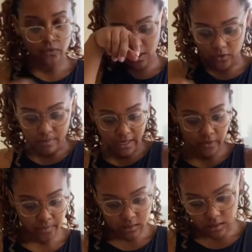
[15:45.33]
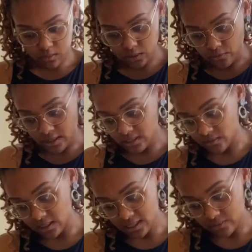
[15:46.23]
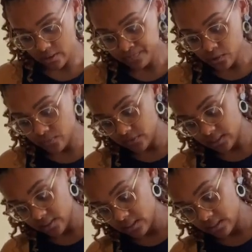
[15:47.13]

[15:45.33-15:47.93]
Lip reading: But yeah, I managed to cut everything